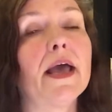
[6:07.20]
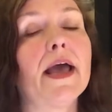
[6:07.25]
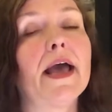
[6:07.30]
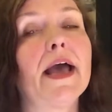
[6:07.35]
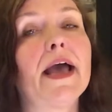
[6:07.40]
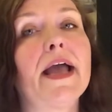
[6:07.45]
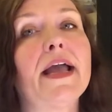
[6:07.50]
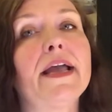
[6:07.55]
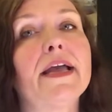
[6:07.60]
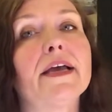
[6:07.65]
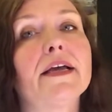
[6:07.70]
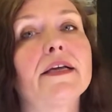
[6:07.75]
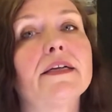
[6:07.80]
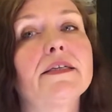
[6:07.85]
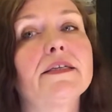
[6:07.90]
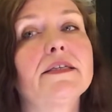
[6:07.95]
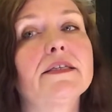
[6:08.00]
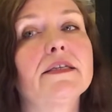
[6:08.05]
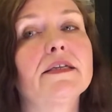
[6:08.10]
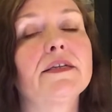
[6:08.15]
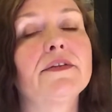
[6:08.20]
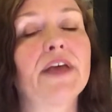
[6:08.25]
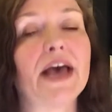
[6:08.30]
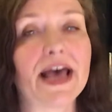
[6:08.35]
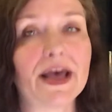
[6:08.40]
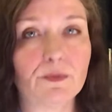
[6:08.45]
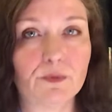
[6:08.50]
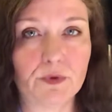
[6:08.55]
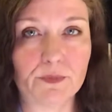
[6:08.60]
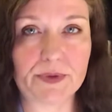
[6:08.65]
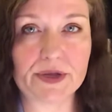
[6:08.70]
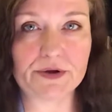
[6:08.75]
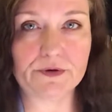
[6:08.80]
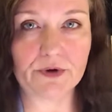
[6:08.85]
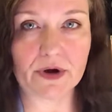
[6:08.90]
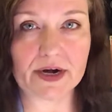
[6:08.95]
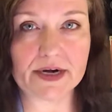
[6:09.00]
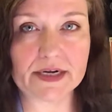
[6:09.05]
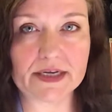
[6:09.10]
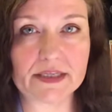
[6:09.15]
And that will be
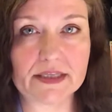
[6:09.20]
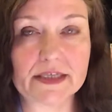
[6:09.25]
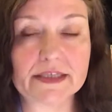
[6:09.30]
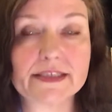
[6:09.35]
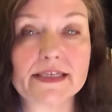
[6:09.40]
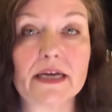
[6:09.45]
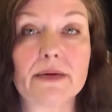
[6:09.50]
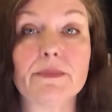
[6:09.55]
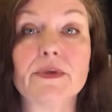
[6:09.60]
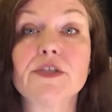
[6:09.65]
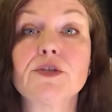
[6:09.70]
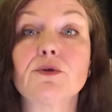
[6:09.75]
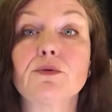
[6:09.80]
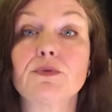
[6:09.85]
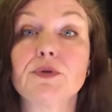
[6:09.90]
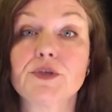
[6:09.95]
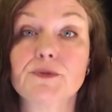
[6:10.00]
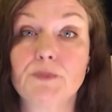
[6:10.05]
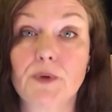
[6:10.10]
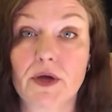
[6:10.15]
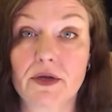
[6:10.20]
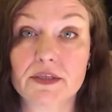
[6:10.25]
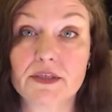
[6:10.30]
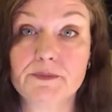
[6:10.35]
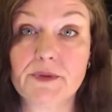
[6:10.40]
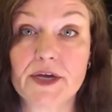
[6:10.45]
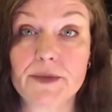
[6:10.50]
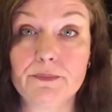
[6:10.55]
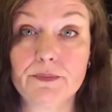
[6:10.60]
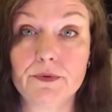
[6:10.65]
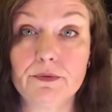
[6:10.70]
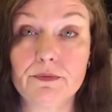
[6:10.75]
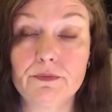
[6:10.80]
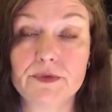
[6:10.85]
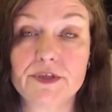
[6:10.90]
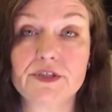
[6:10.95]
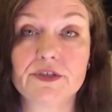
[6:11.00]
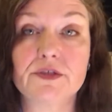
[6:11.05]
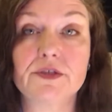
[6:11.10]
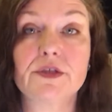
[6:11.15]
graded the same as a response paper,
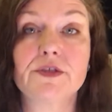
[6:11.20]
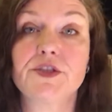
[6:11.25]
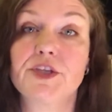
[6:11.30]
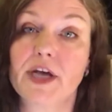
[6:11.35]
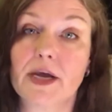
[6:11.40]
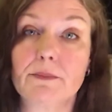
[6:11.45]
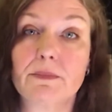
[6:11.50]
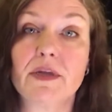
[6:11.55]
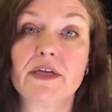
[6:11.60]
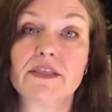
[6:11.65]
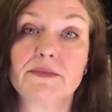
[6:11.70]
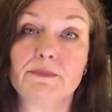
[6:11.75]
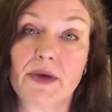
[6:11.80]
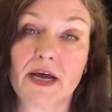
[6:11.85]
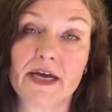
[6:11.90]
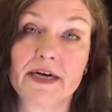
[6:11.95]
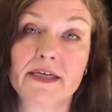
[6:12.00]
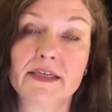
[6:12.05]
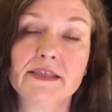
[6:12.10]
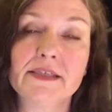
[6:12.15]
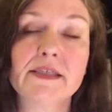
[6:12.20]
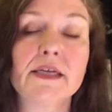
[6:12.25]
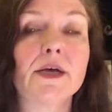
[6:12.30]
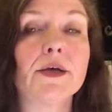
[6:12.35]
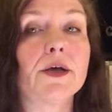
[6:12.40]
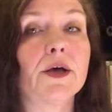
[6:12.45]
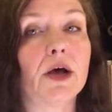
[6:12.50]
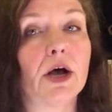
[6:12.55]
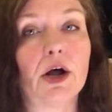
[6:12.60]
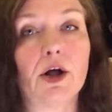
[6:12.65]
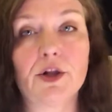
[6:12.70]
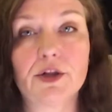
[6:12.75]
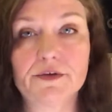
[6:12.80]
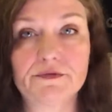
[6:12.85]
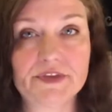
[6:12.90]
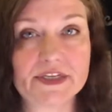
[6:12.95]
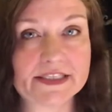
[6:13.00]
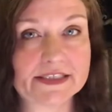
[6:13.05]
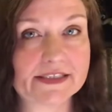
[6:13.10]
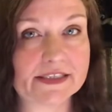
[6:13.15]
which is a check plus minus. All of
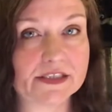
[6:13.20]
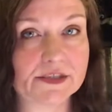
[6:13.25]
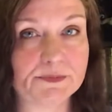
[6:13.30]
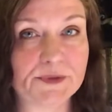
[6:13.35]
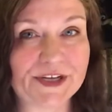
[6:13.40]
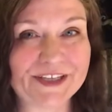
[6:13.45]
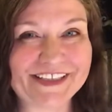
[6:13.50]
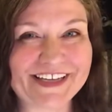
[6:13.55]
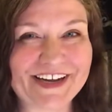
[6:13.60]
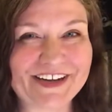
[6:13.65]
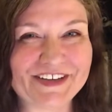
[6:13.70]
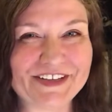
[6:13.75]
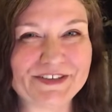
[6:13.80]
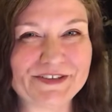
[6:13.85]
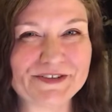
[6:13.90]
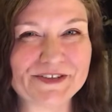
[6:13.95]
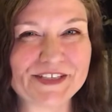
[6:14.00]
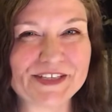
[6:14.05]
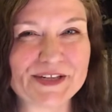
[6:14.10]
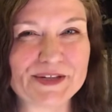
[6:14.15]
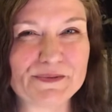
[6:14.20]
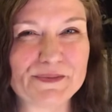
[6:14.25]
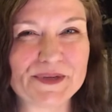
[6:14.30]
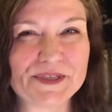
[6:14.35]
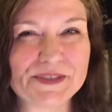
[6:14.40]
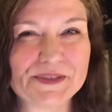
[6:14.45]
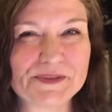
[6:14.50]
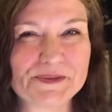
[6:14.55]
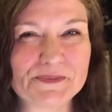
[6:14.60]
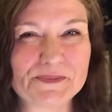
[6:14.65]
this is spelled out in your syllabus.